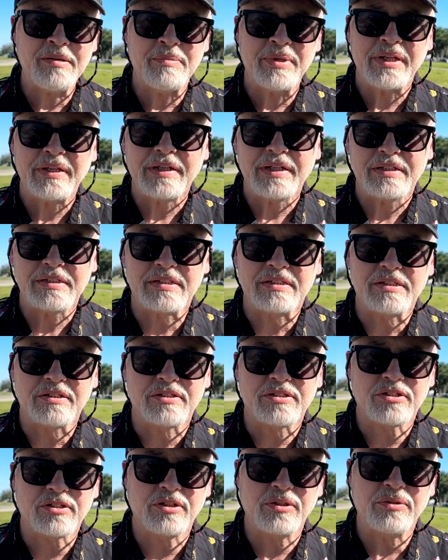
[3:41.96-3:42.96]
me is the
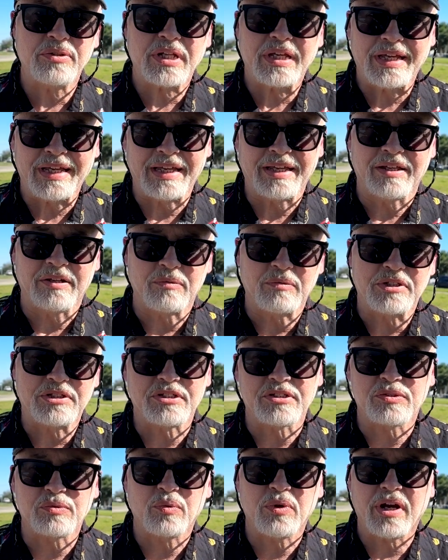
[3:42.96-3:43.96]
Scoot Inn, which
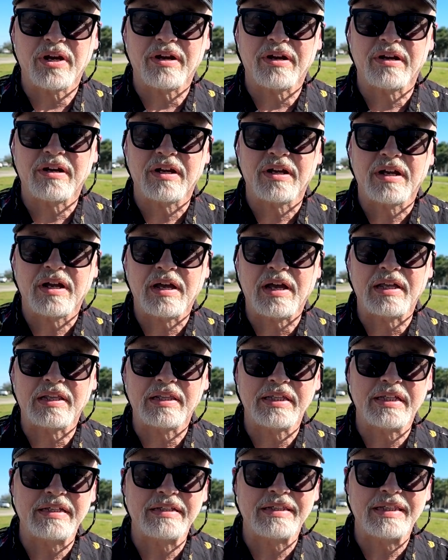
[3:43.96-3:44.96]
is where
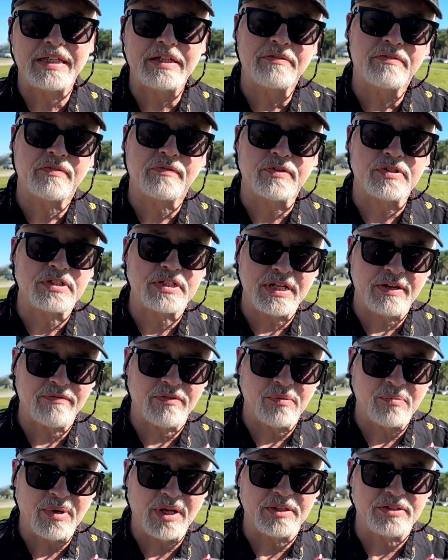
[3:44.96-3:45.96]
Aileen lived for several
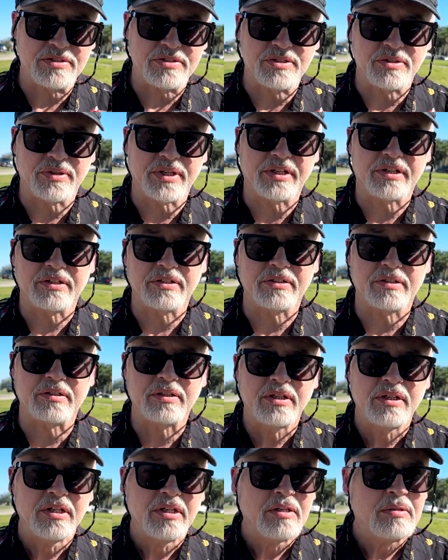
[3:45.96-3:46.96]
months during her
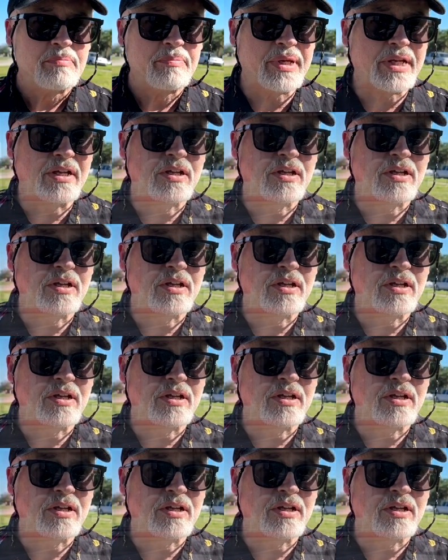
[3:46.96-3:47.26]
big